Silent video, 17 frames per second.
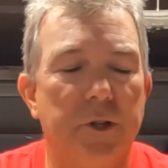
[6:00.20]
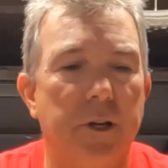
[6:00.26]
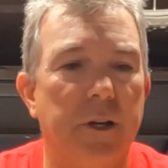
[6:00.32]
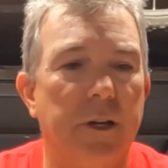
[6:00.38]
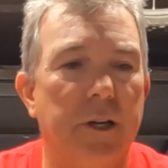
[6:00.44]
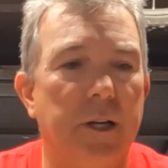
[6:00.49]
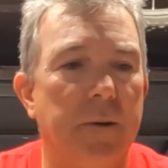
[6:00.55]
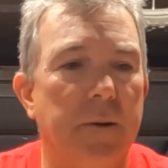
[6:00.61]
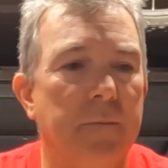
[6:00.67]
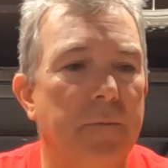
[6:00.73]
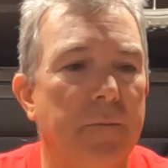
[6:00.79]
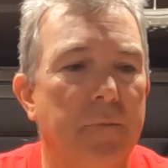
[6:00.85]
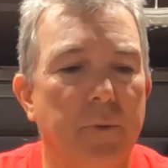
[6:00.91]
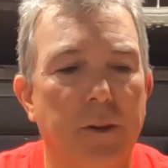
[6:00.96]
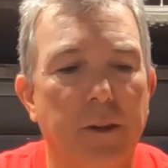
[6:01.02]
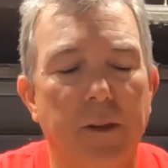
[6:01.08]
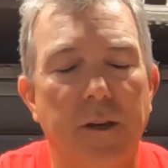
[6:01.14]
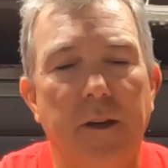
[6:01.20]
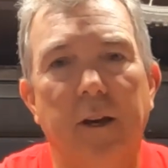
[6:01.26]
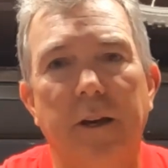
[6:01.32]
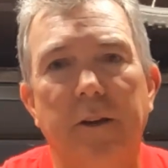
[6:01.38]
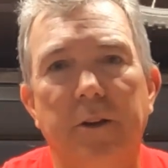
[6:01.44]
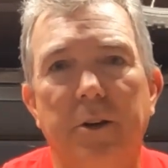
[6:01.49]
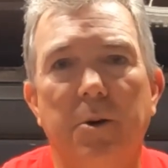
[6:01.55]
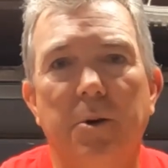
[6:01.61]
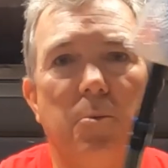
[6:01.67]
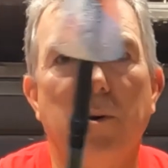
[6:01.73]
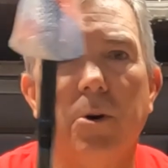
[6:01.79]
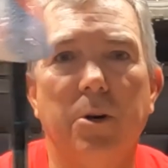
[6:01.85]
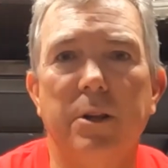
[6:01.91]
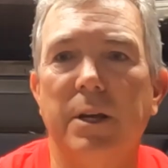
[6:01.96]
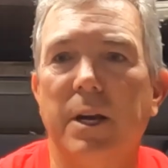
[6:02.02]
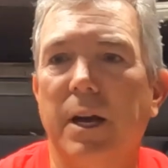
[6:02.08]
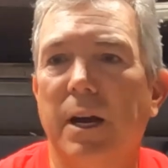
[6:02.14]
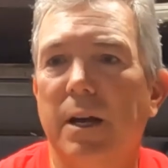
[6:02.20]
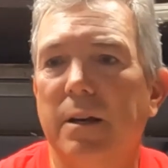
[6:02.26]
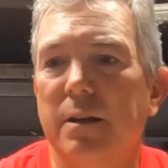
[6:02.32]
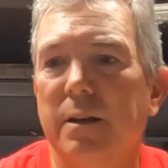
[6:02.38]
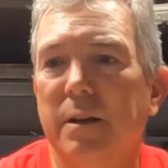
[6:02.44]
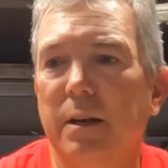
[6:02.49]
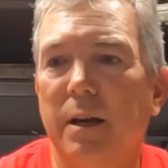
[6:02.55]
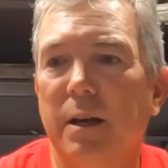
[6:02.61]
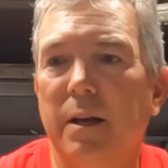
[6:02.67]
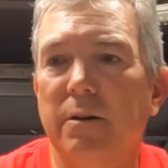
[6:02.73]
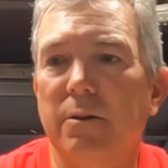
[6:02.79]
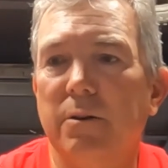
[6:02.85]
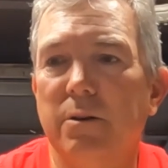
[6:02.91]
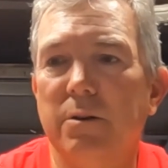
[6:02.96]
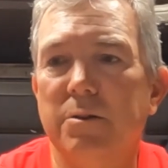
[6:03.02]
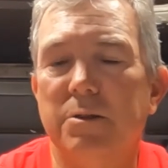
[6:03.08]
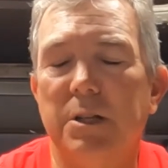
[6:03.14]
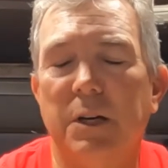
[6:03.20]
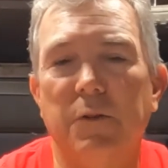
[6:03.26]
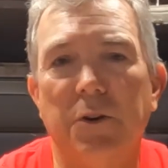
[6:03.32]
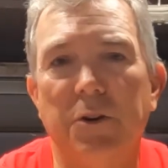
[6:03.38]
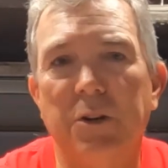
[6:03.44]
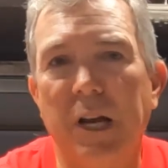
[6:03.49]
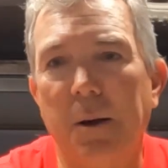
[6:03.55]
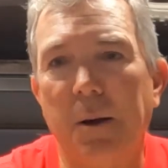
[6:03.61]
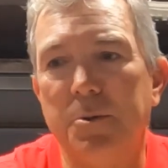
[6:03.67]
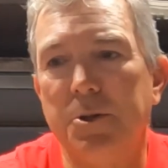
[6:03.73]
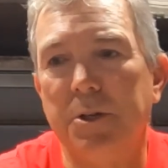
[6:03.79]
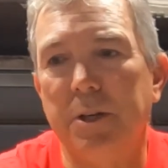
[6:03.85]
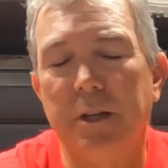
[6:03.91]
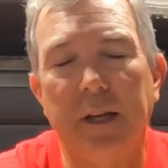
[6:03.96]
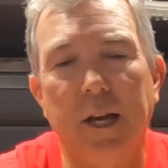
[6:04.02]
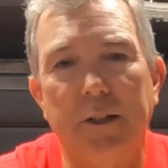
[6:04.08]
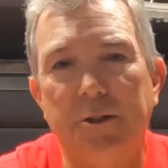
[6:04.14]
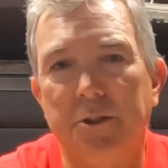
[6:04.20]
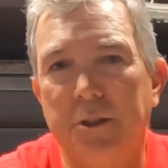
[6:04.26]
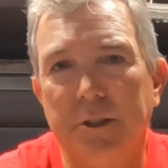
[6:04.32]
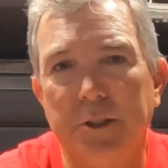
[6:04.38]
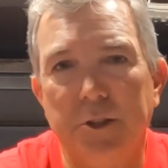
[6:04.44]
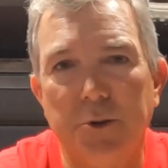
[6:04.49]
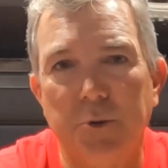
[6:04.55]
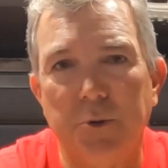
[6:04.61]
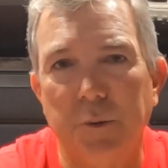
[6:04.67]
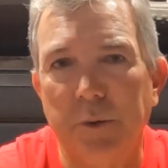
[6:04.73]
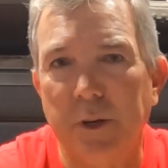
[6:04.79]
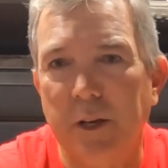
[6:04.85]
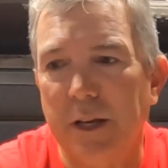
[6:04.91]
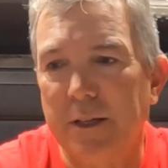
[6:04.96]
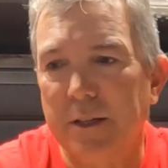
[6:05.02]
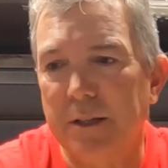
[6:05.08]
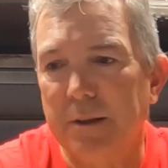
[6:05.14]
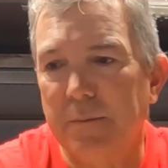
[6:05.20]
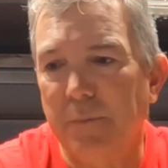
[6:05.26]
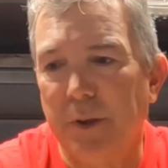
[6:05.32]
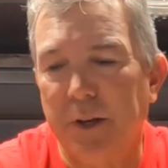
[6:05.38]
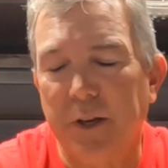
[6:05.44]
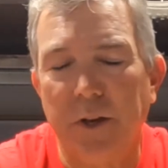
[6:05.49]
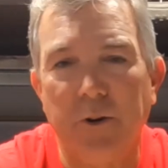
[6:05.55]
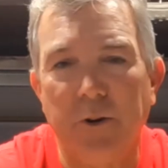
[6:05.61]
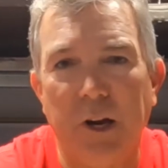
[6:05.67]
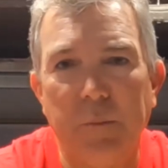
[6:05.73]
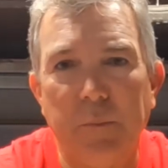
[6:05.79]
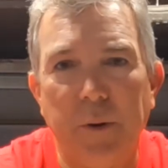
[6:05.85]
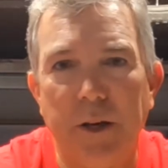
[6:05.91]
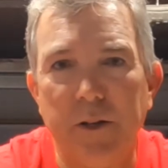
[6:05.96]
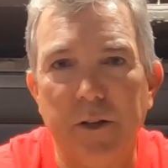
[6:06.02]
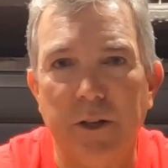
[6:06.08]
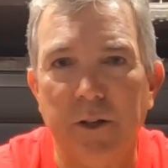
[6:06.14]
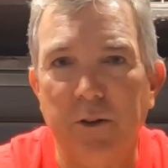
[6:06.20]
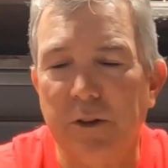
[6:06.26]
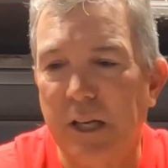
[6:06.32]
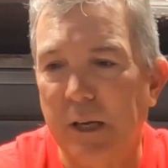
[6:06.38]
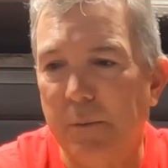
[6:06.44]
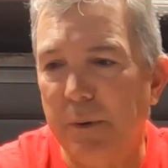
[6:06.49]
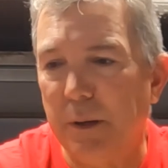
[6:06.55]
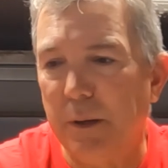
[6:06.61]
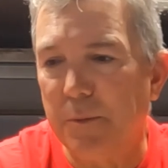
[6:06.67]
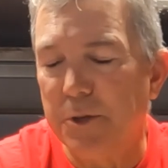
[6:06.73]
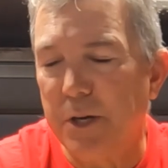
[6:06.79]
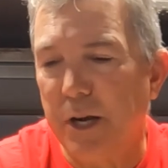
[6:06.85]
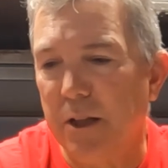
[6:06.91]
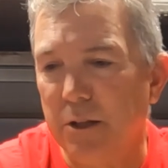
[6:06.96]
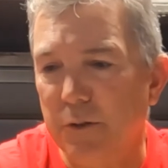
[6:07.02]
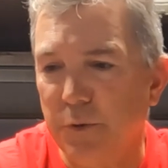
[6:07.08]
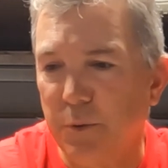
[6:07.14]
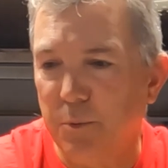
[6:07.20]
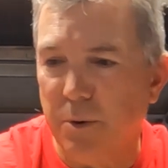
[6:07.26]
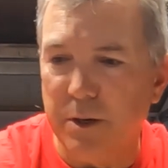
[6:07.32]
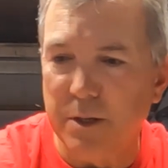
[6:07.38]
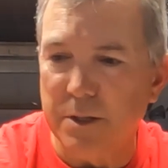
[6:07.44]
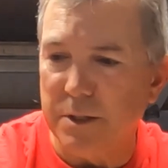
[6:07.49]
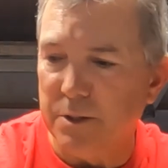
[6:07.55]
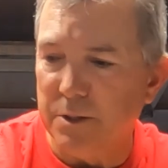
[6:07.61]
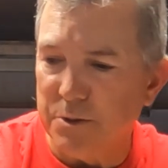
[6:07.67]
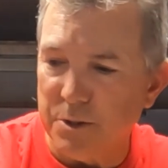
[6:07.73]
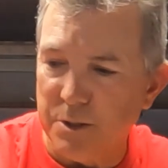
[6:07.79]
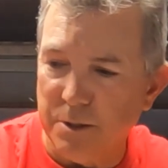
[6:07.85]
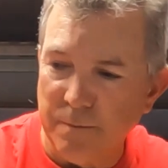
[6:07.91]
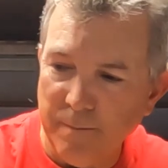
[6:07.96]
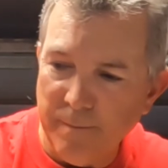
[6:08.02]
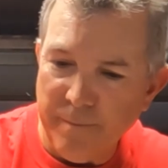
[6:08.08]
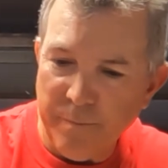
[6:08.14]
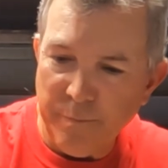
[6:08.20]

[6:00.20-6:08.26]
on there, and you can work that at several depths. You can actually just swim it like a crankbait too, and keep it up shallow if you wanted to. So